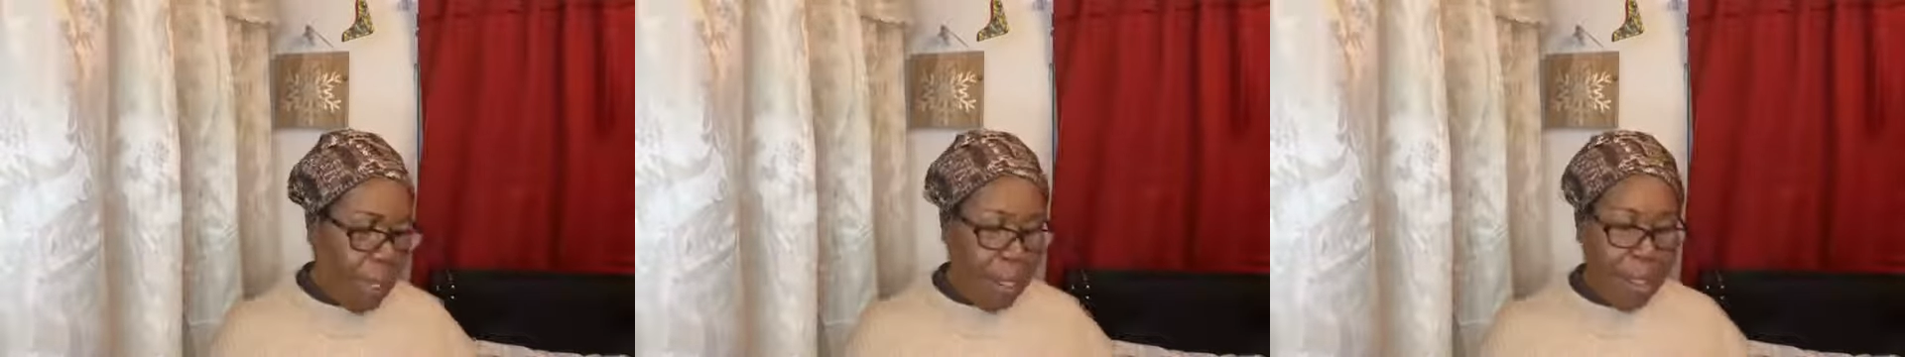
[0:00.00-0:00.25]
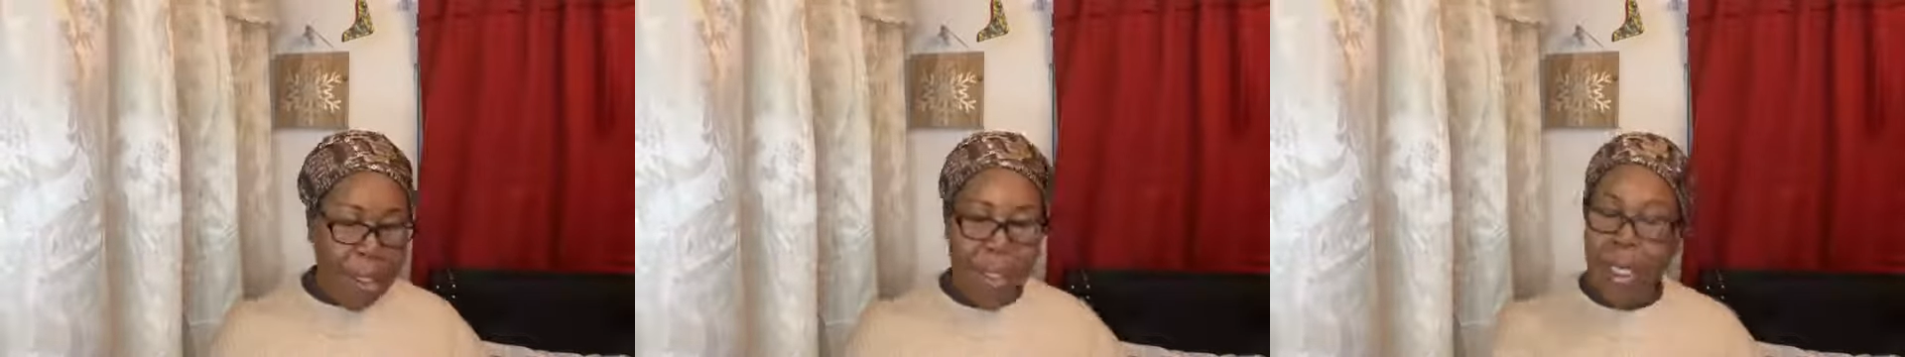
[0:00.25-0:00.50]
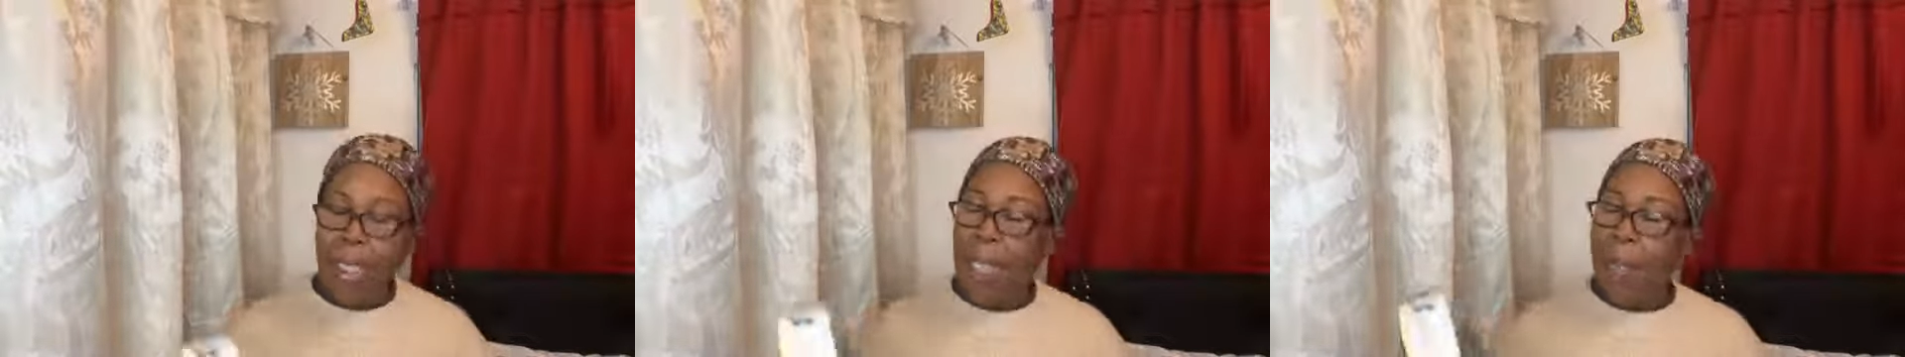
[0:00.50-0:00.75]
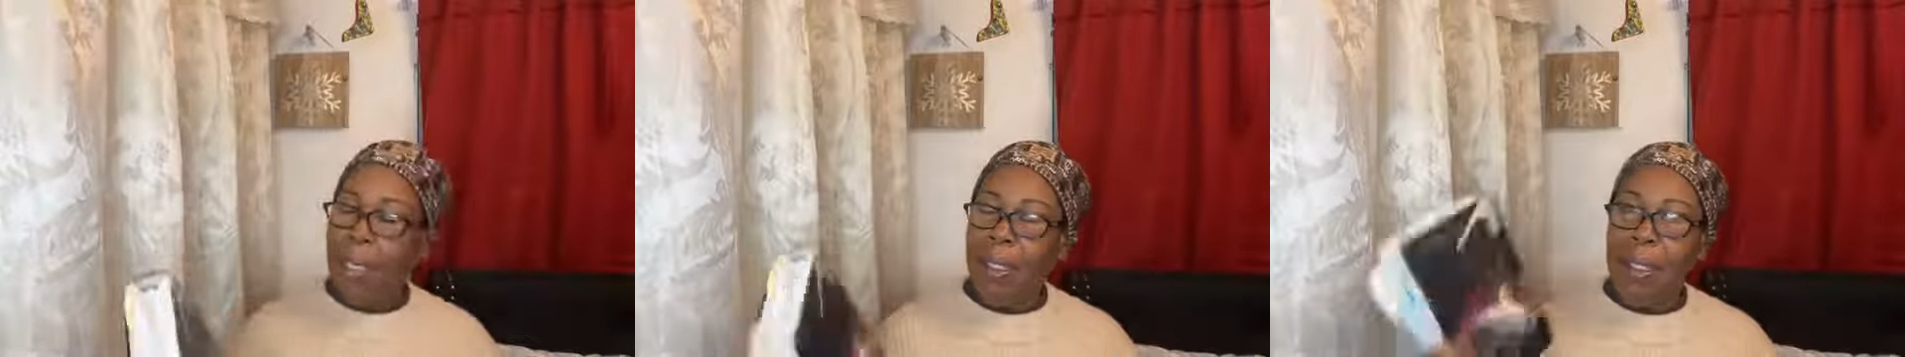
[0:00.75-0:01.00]
did you take
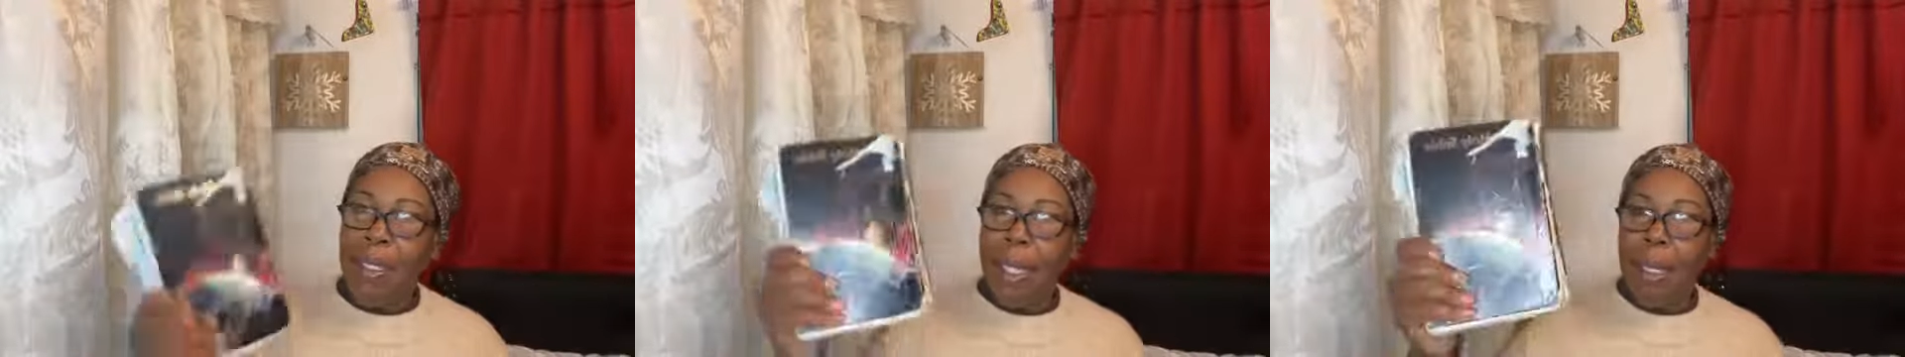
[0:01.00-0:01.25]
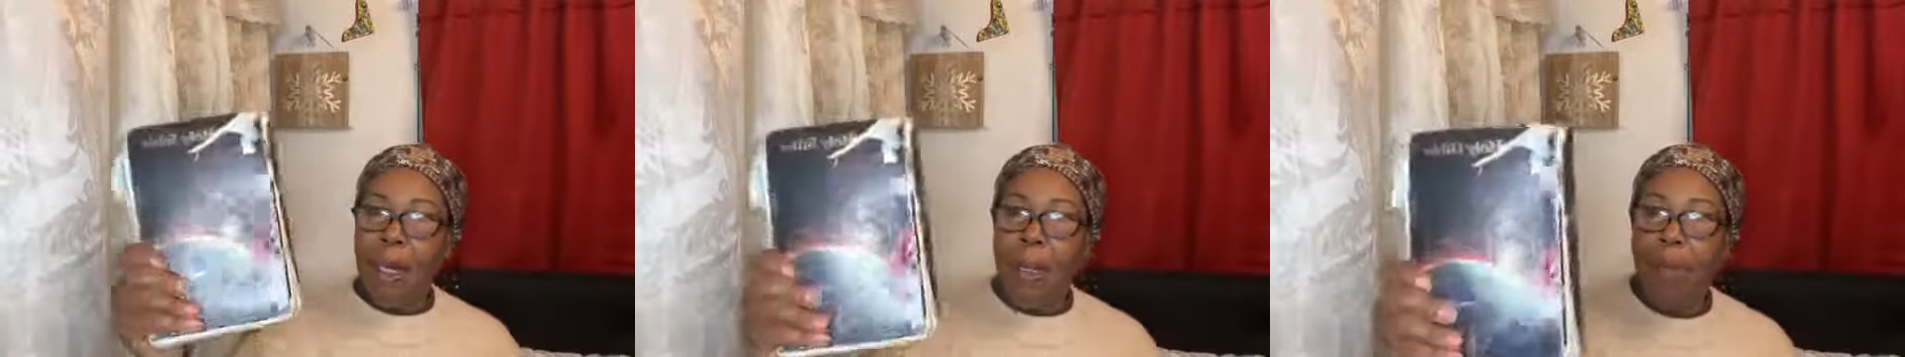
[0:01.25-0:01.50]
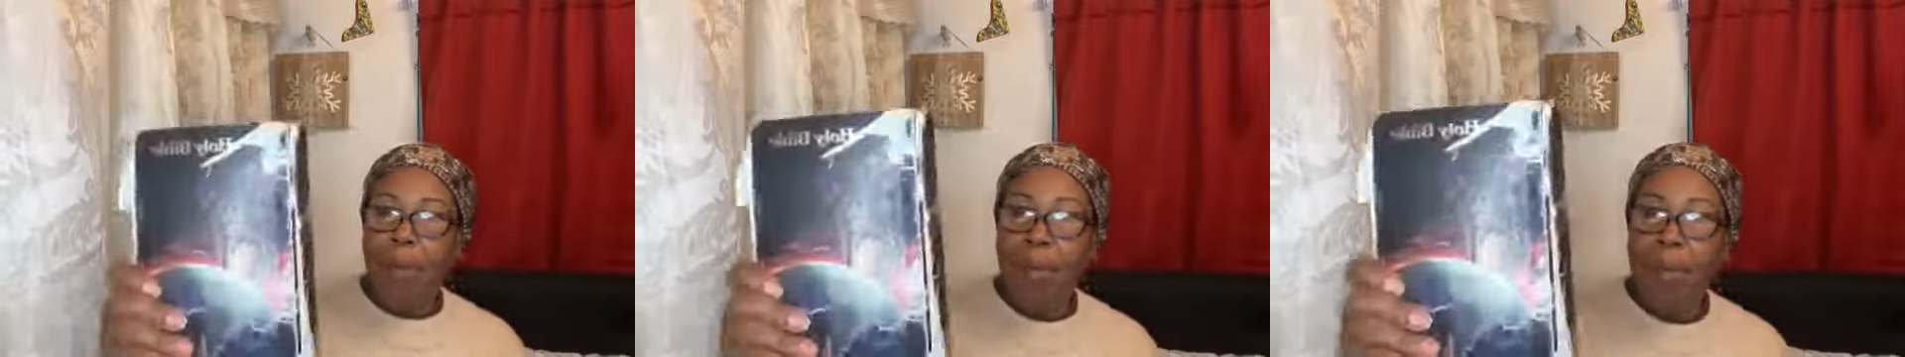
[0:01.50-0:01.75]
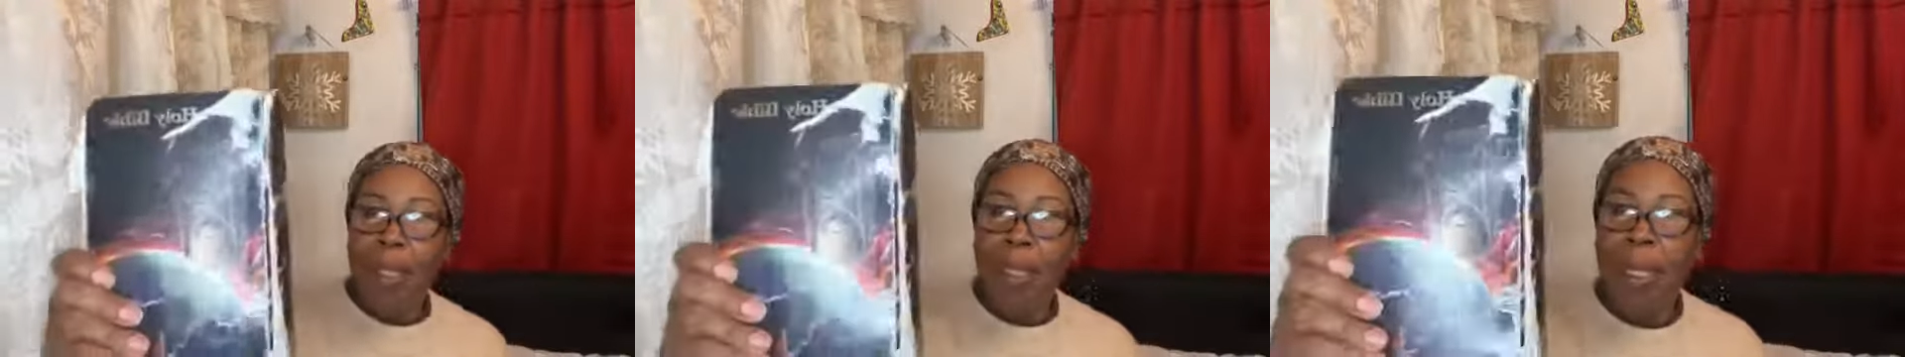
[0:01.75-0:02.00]
time out to study? Remember, we
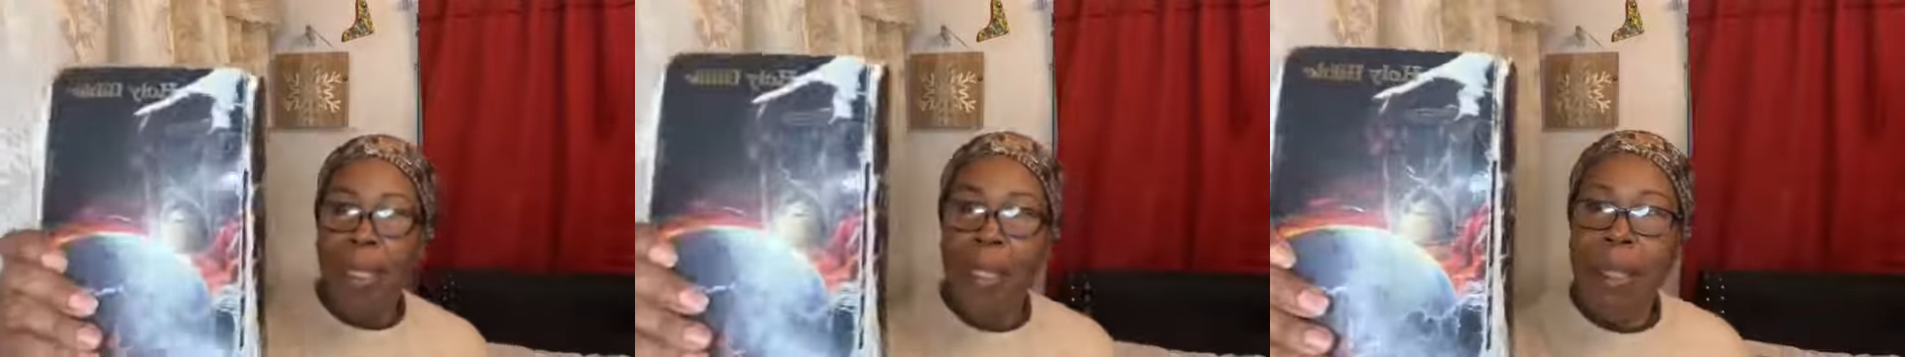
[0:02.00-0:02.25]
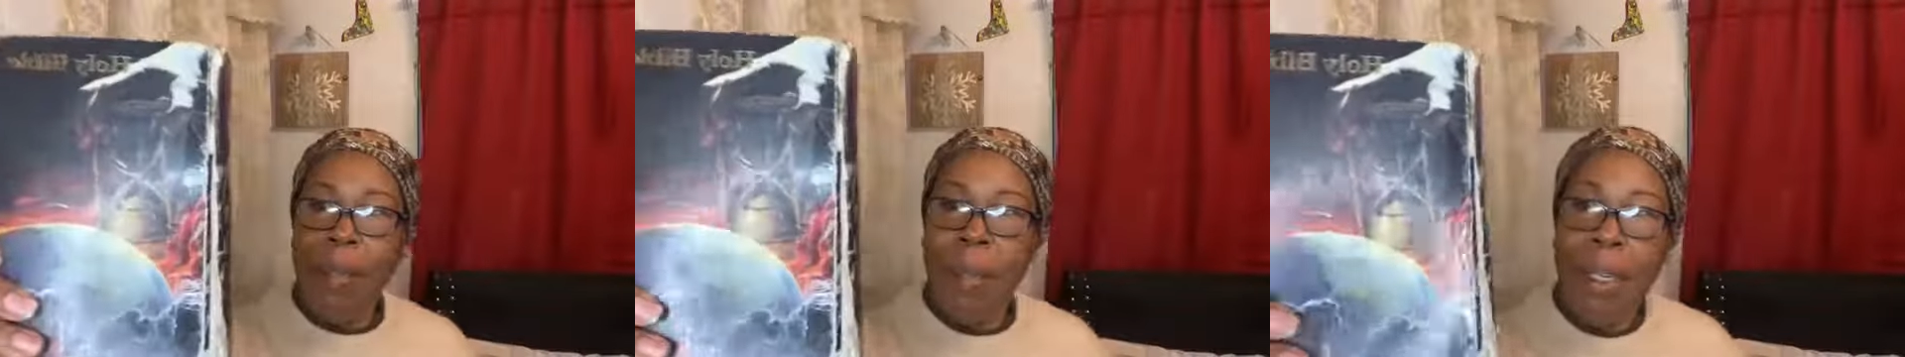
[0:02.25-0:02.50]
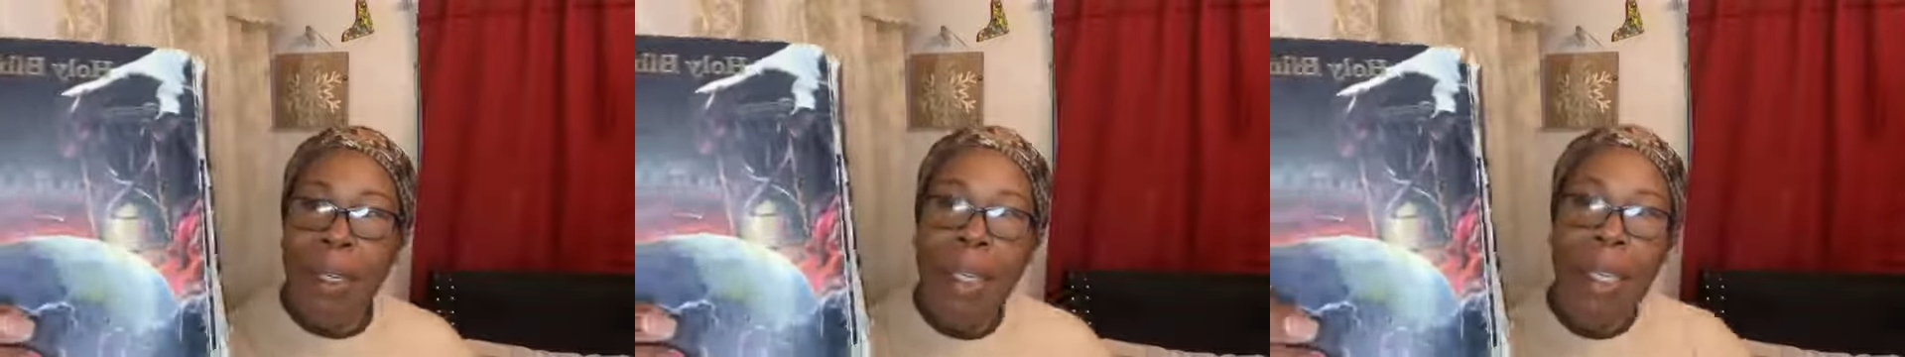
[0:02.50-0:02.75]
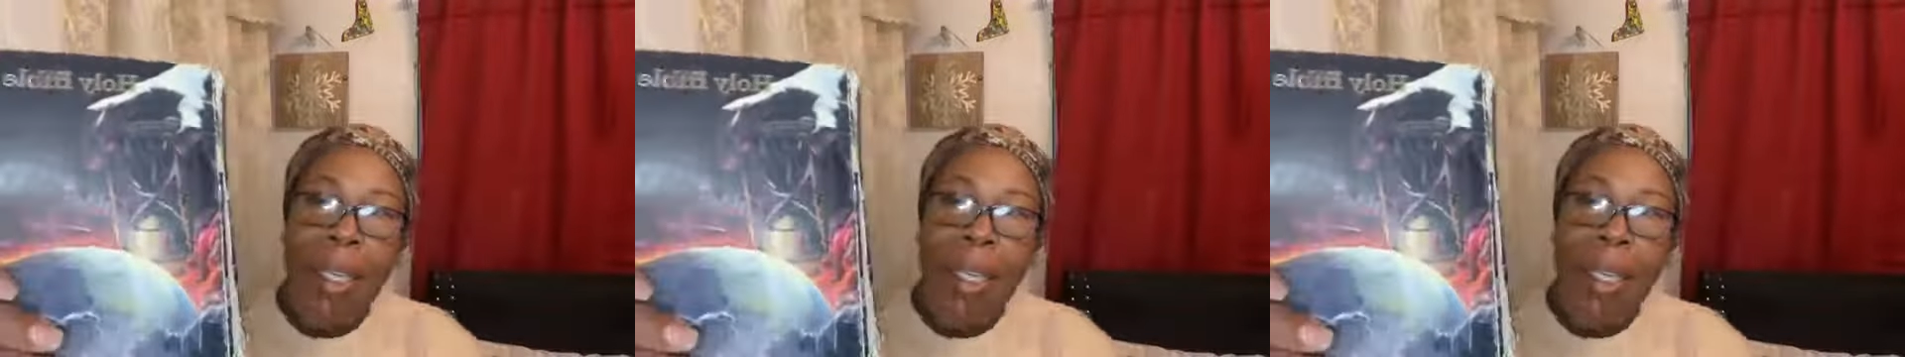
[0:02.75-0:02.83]
must study the Word.